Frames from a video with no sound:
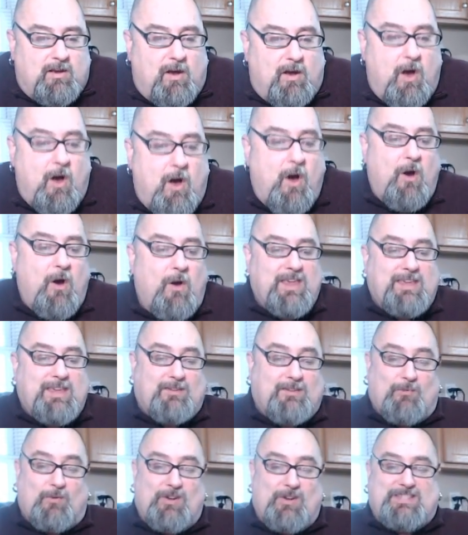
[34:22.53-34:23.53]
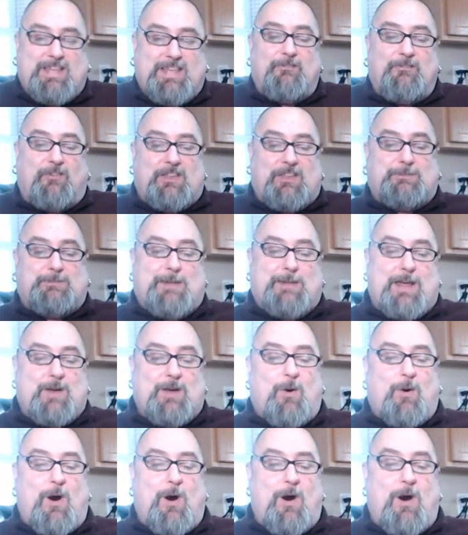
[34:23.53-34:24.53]
Oh, we'll definitely spend
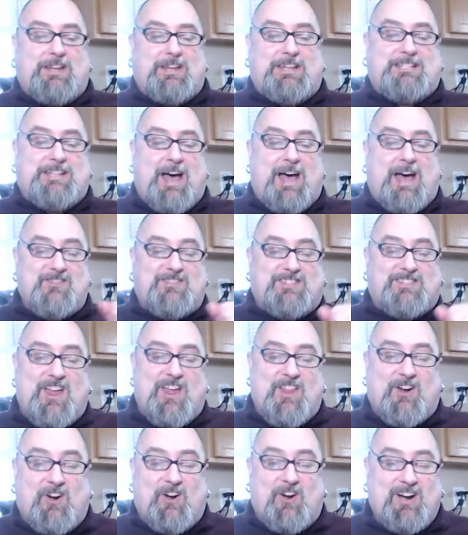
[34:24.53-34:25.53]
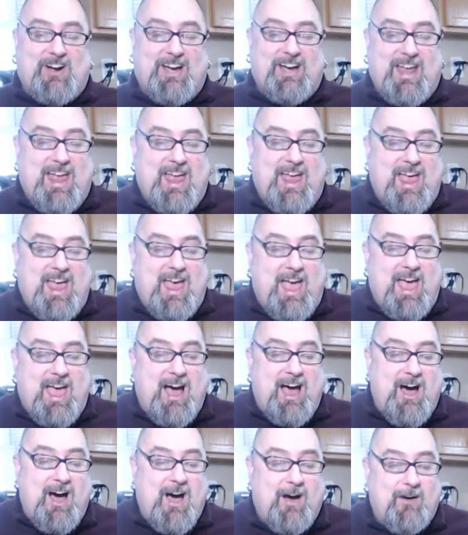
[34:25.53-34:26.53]
quality time together.
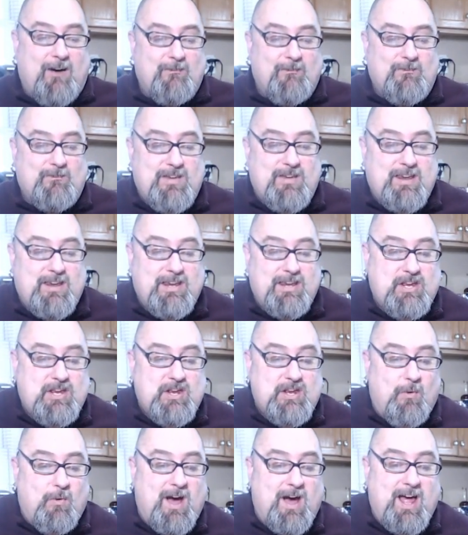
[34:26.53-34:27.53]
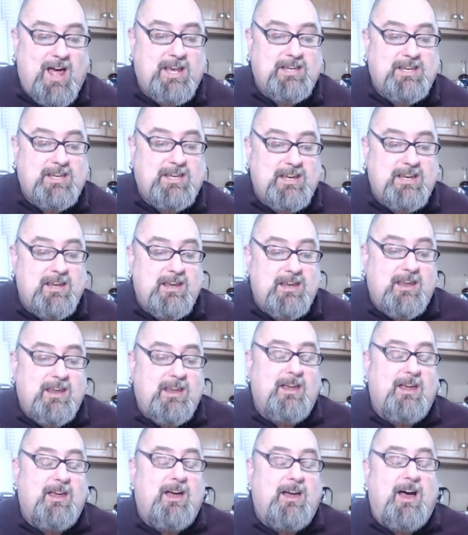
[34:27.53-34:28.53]
You know what?
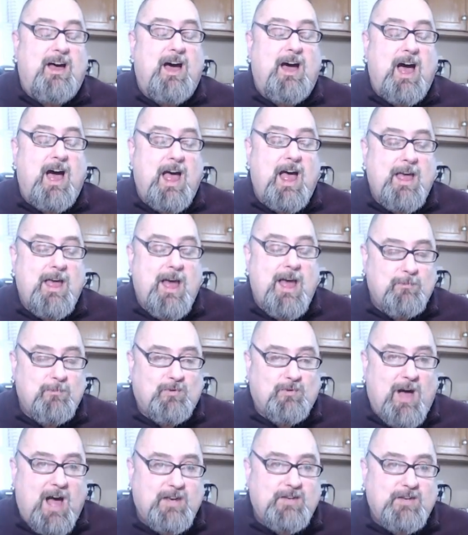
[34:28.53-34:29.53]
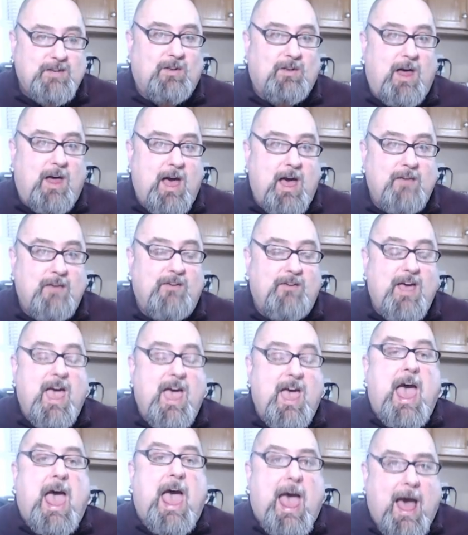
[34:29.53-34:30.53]
I'm glad you were live.
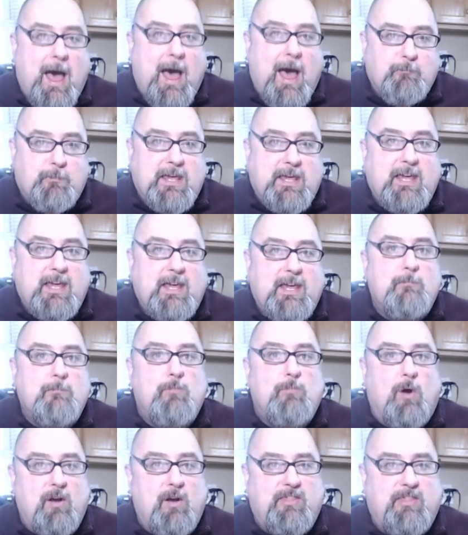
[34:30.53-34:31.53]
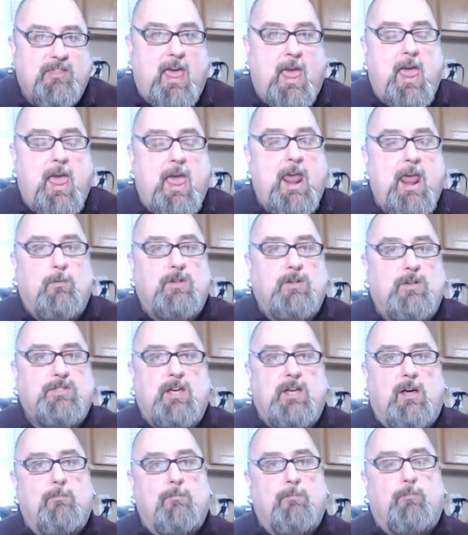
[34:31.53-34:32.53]
Happy birthday. And I will
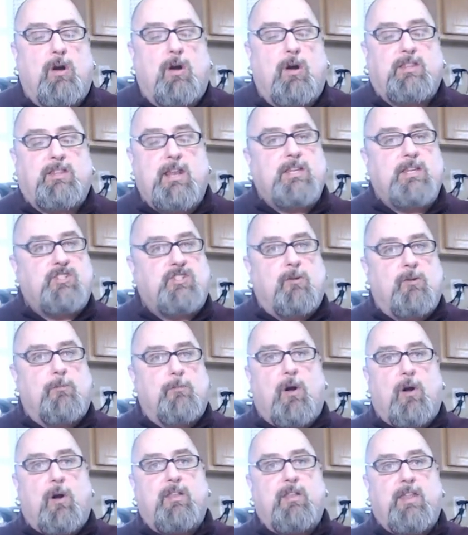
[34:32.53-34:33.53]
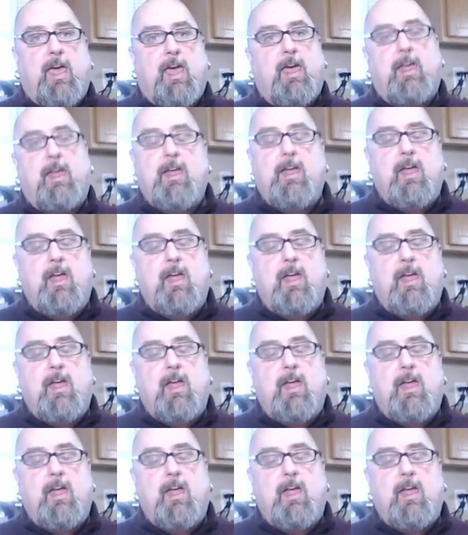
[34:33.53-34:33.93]
tell Brooke that it's your birthday,